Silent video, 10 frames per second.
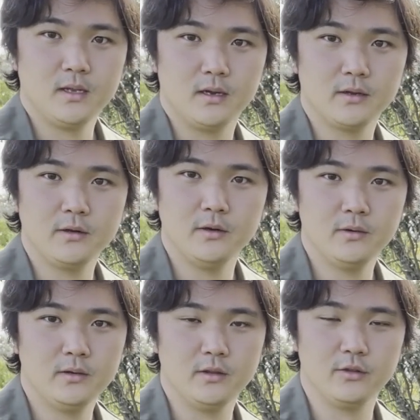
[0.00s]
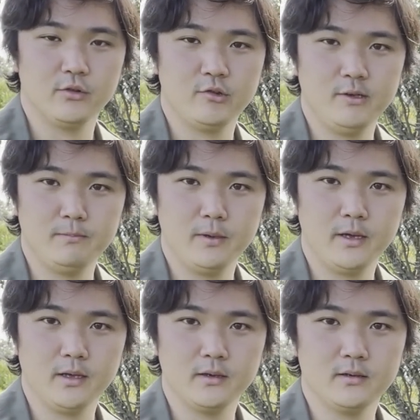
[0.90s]
I don't know. It's a cheap
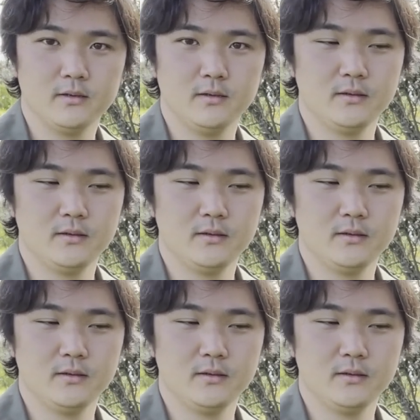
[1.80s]
bike.